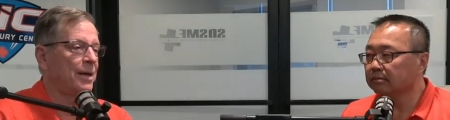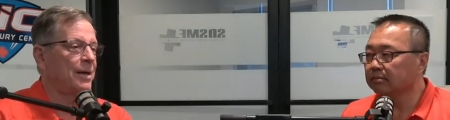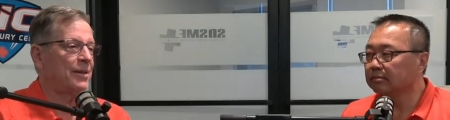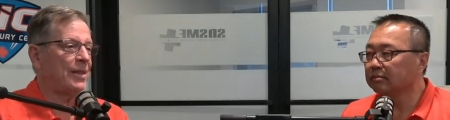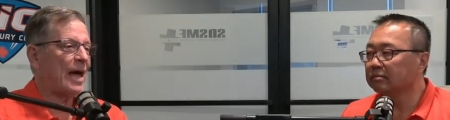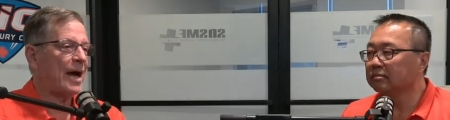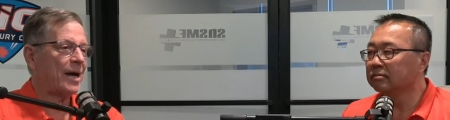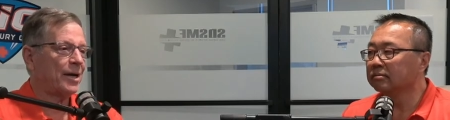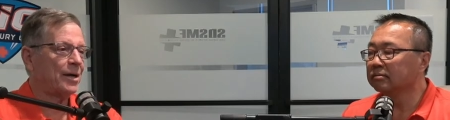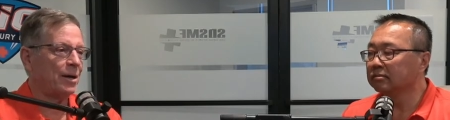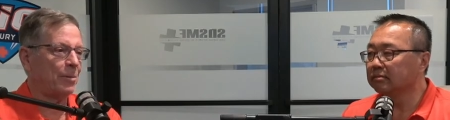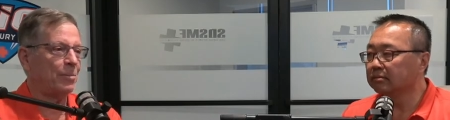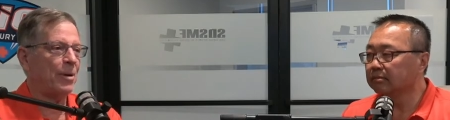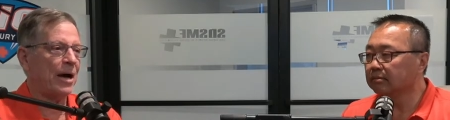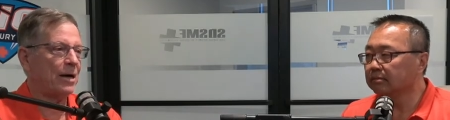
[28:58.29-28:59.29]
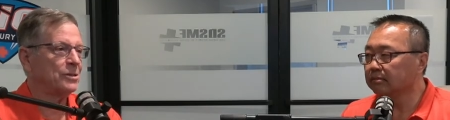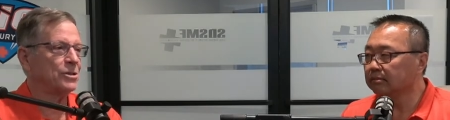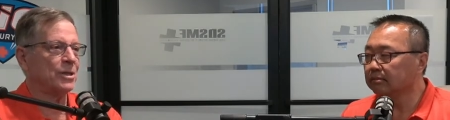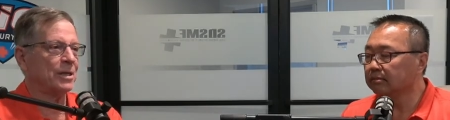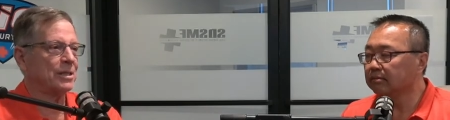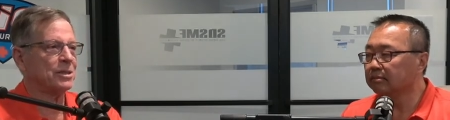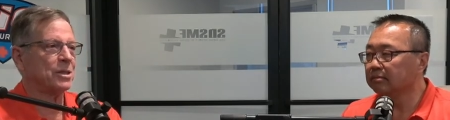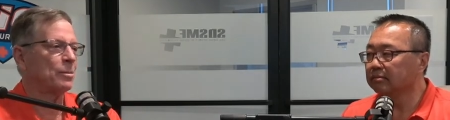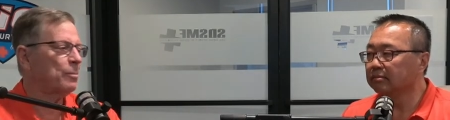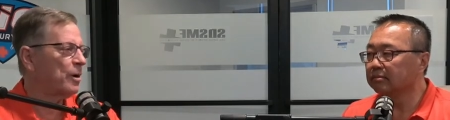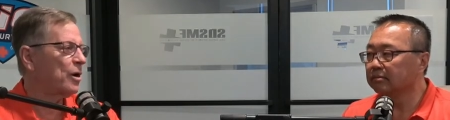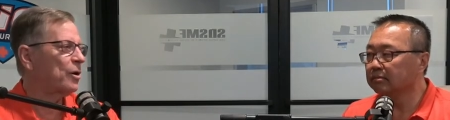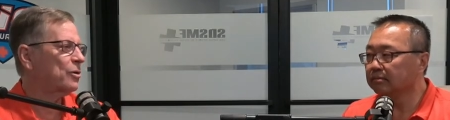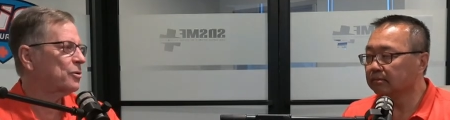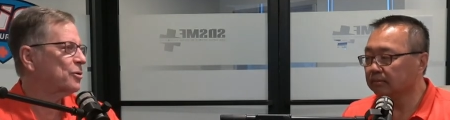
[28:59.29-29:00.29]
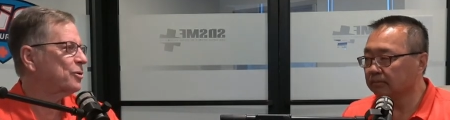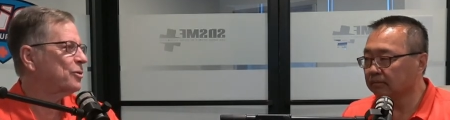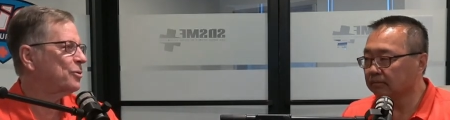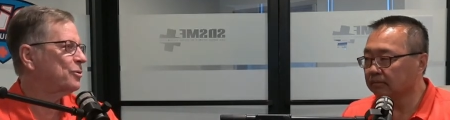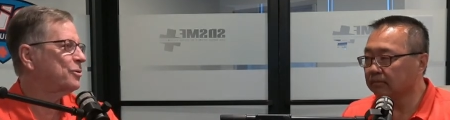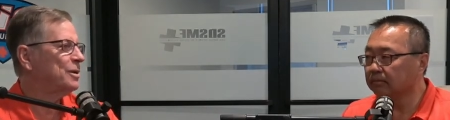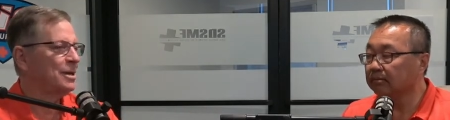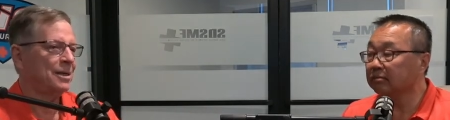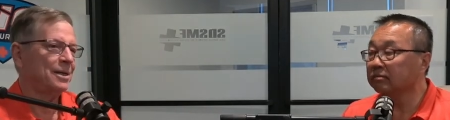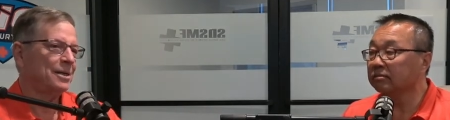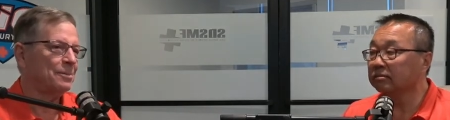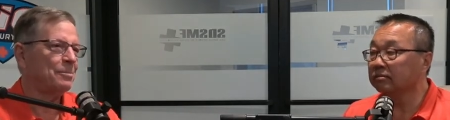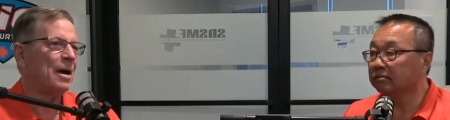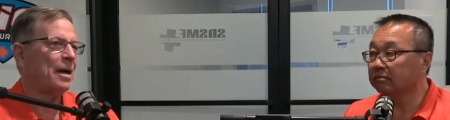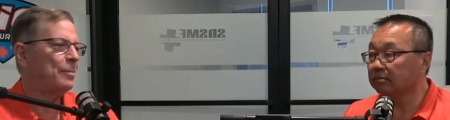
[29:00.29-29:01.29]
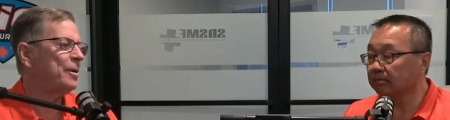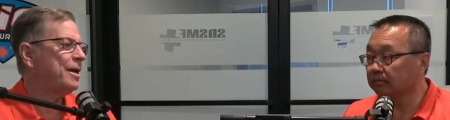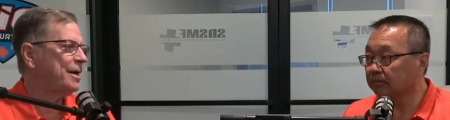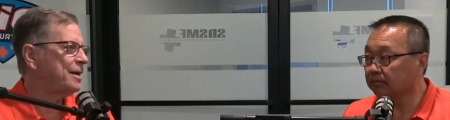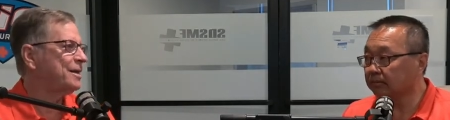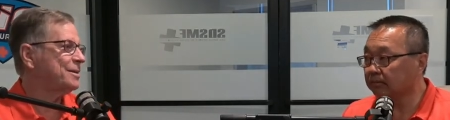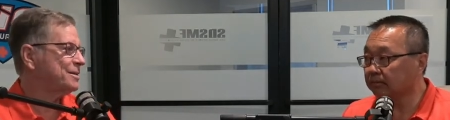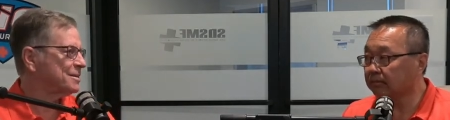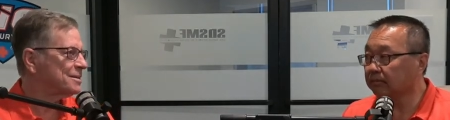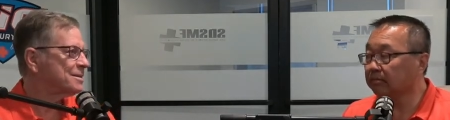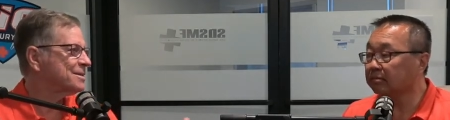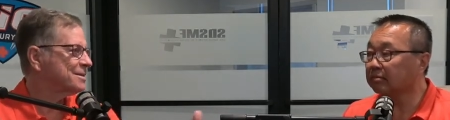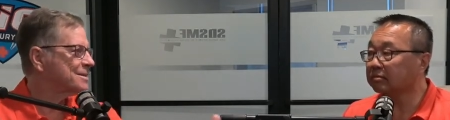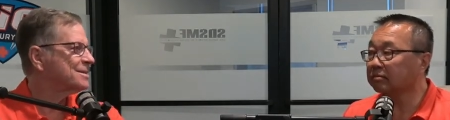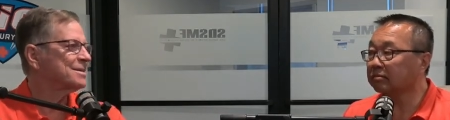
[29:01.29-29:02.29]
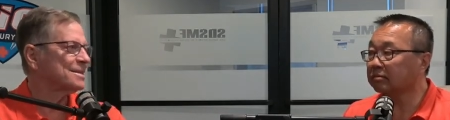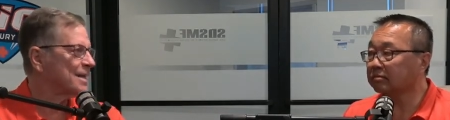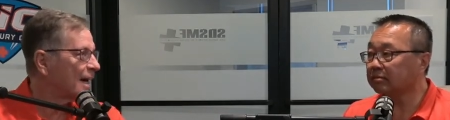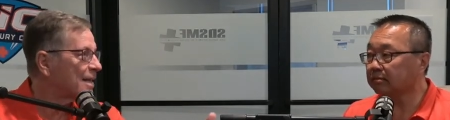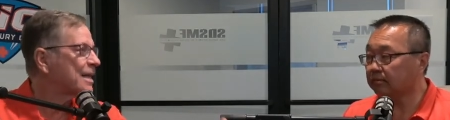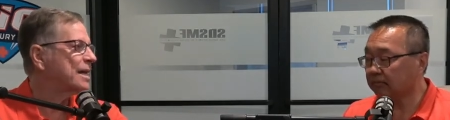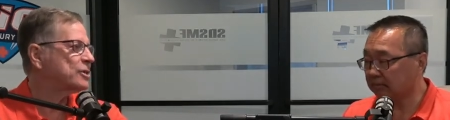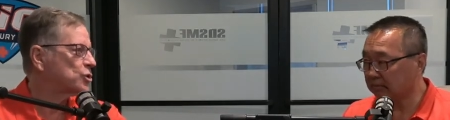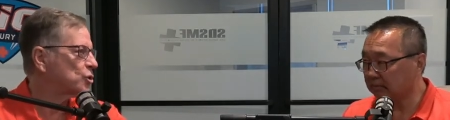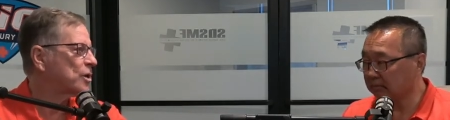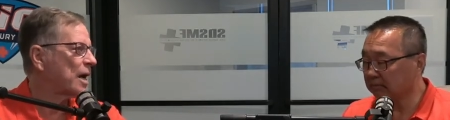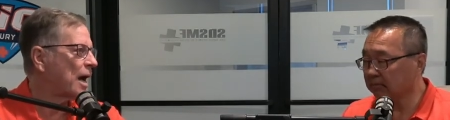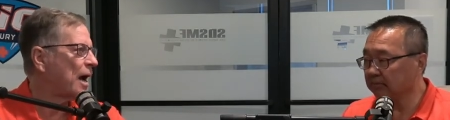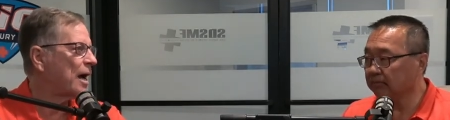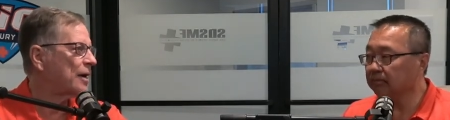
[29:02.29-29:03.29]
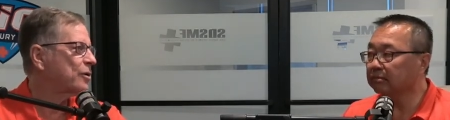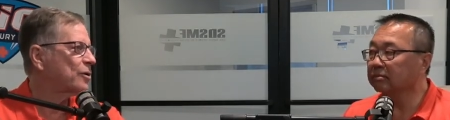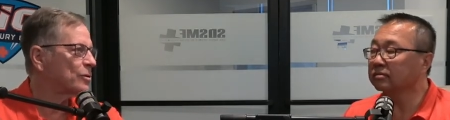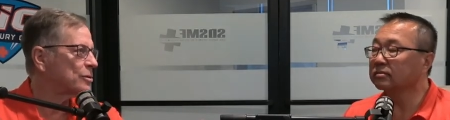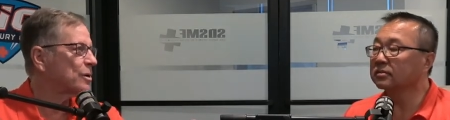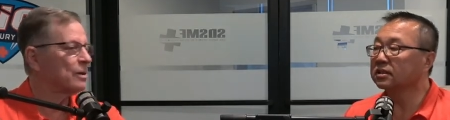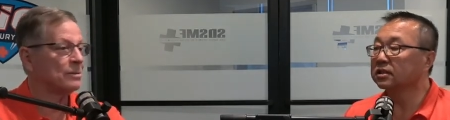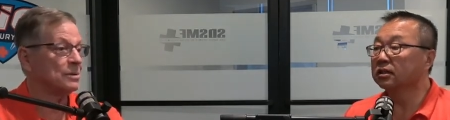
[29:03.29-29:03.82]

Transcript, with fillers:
Speaker 1: That compounds it as compared to maybe a lesser guy, or, or